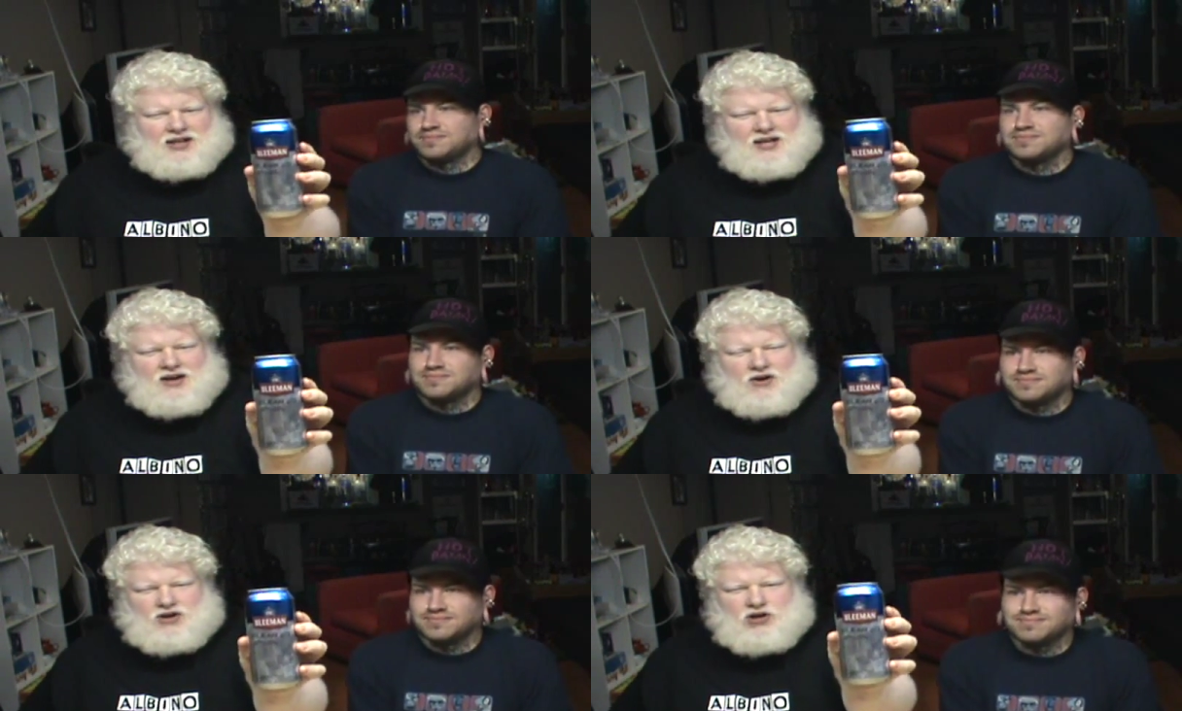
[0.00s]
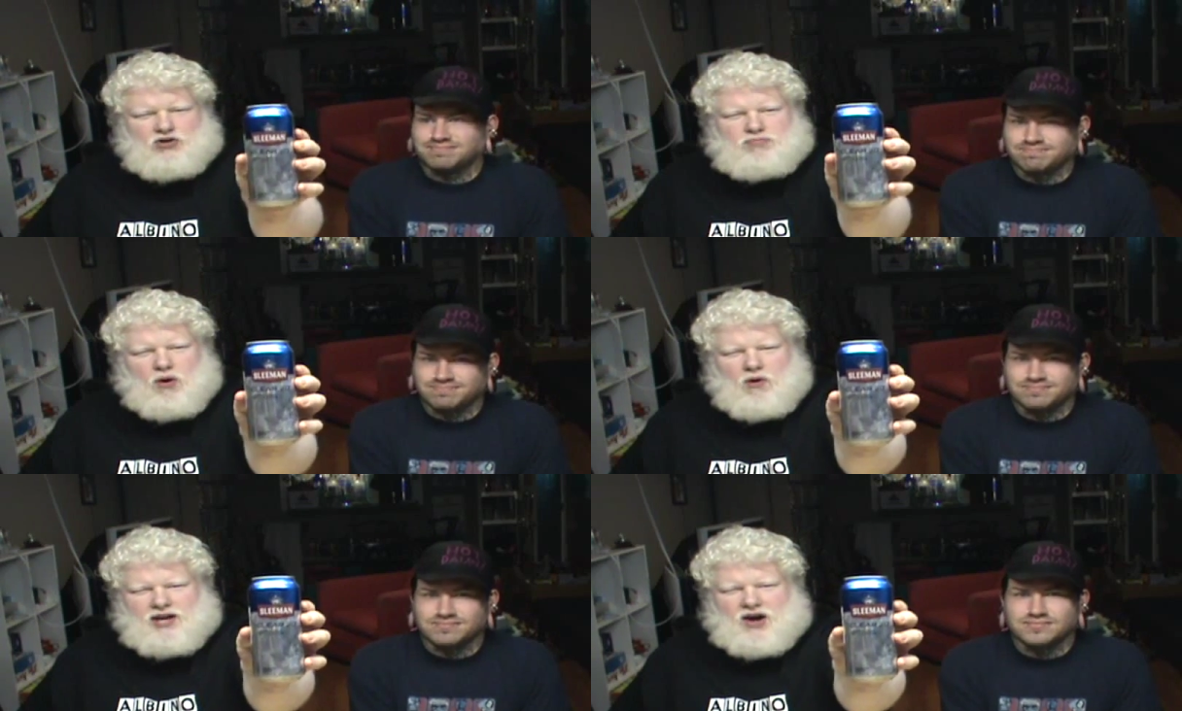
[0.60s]
Speaker 1: Clear
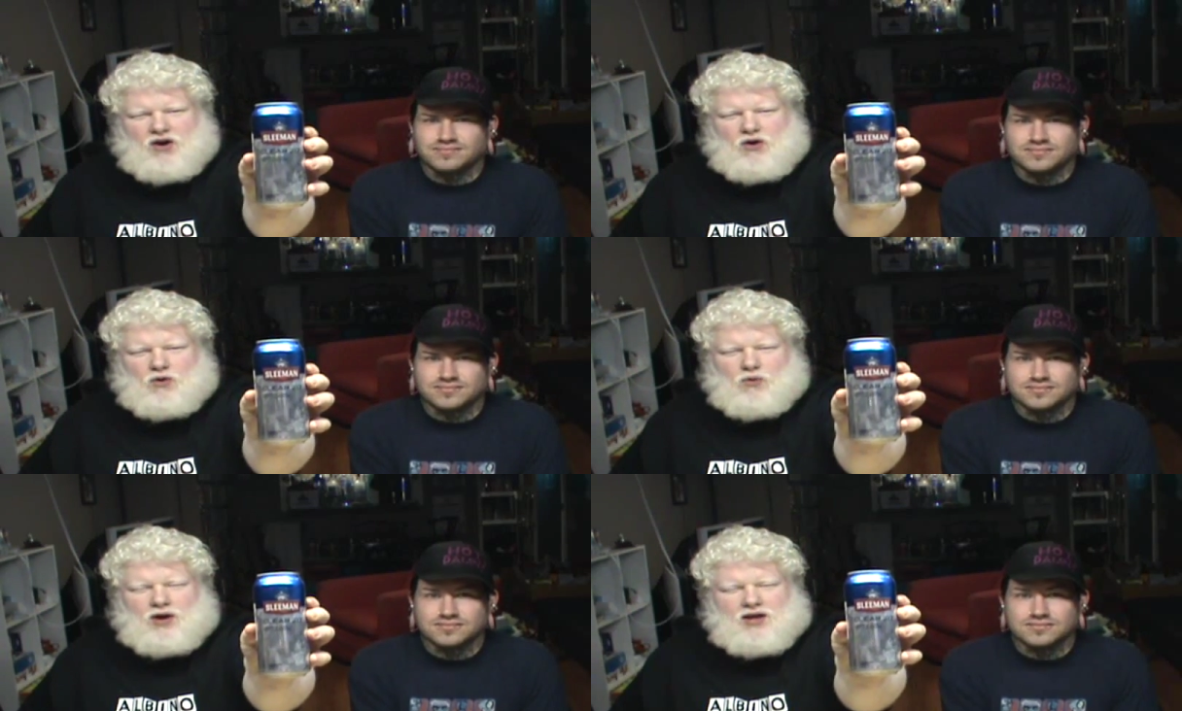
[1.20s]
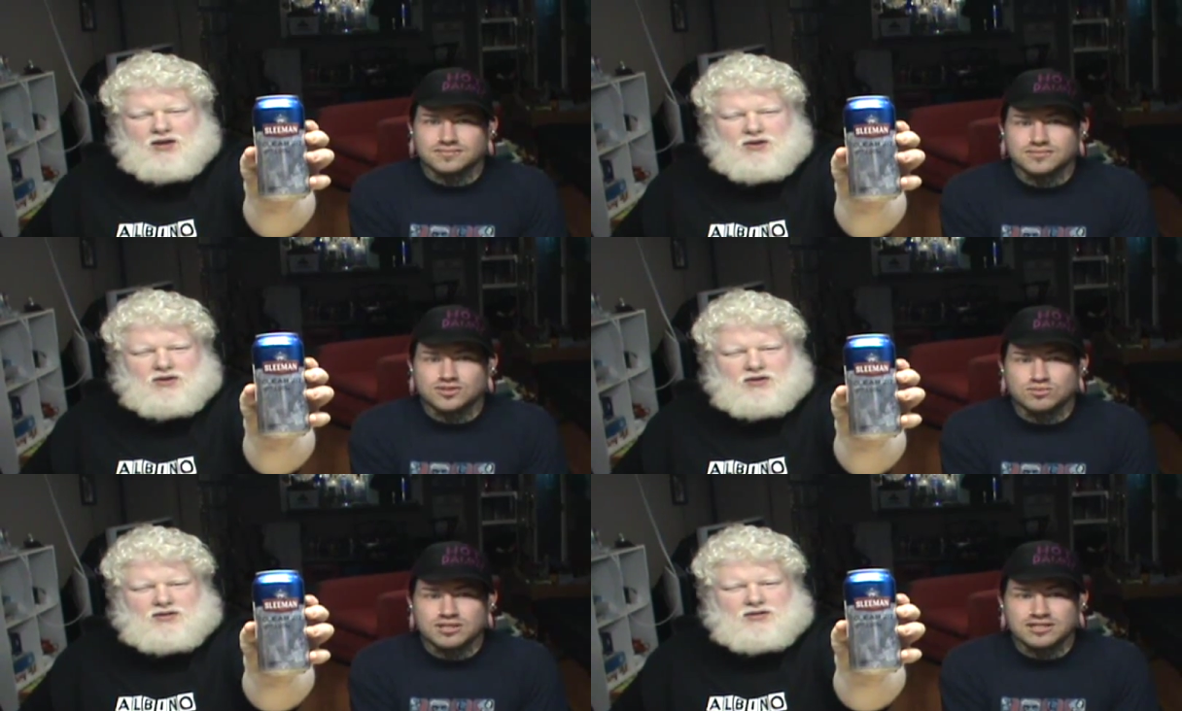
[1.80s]
2.0.
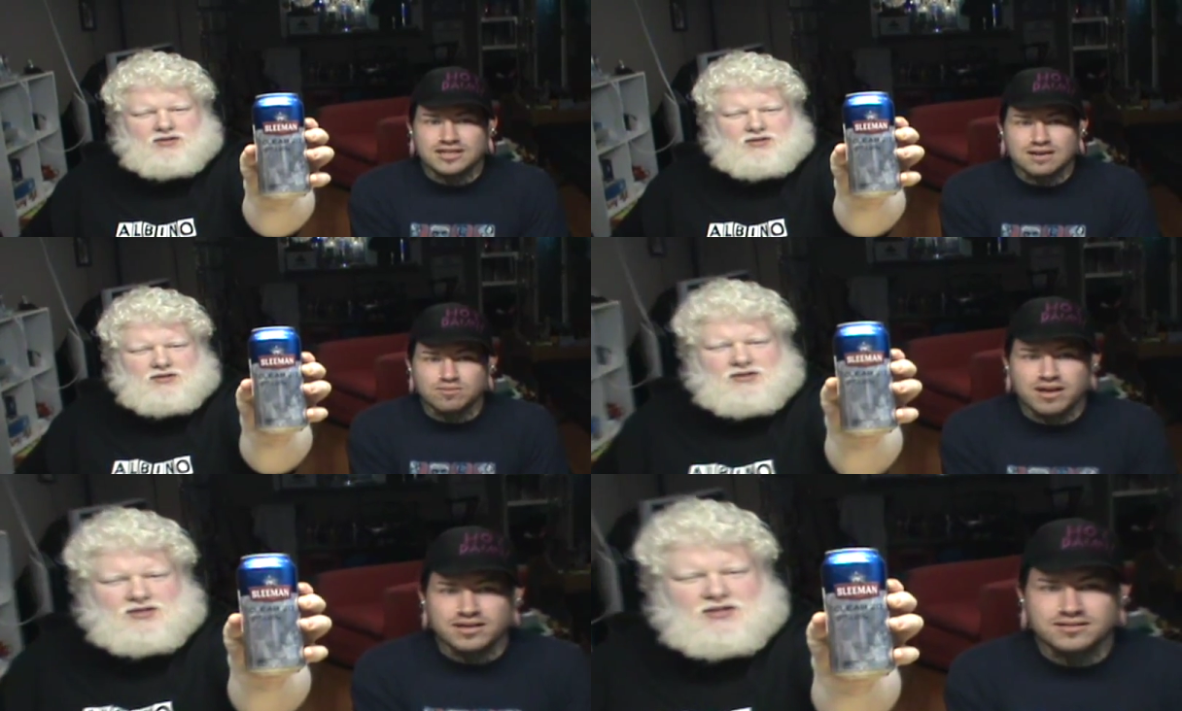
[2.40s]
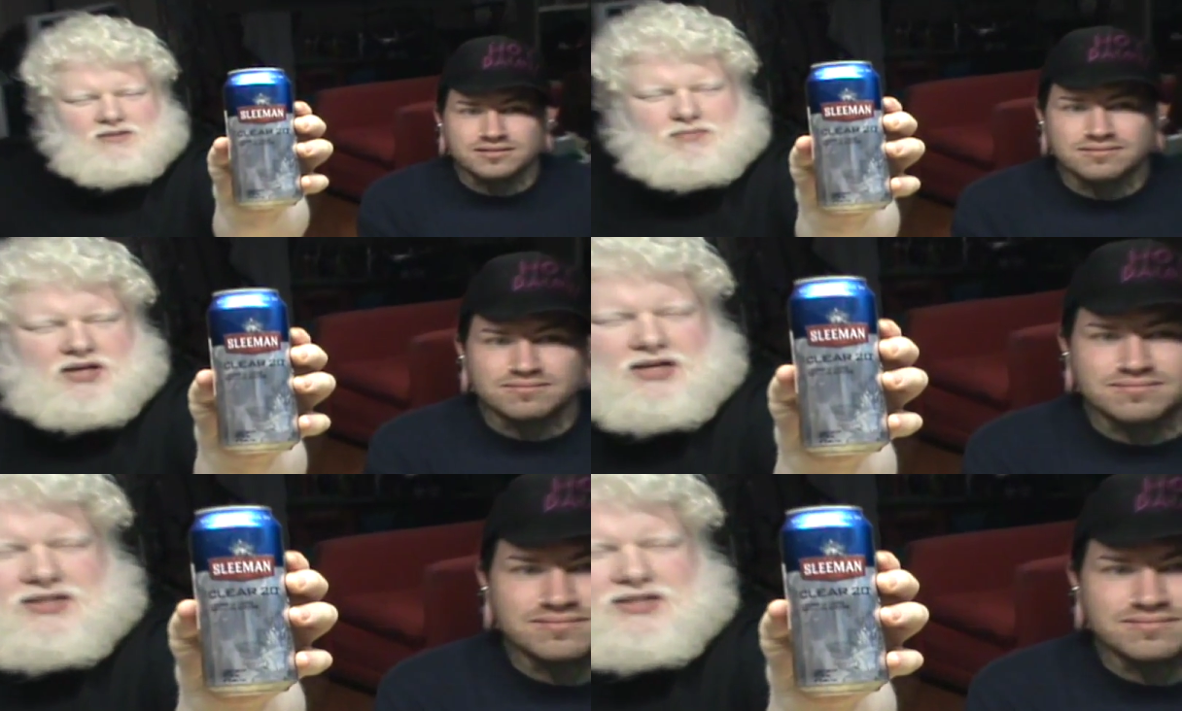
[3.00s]
Speaker 2: Zooming in, cameraman. Hold